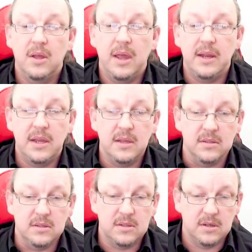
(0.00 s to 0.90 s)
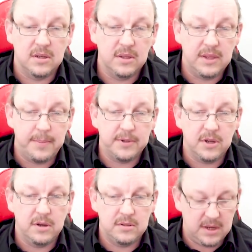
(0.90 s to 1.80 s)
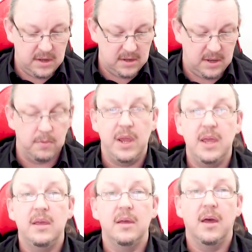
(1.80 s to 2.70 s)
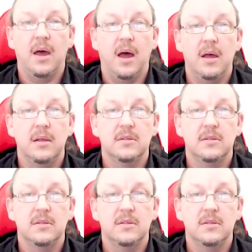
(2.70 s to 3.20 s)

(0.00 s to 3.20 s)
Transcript: it is the episode. We are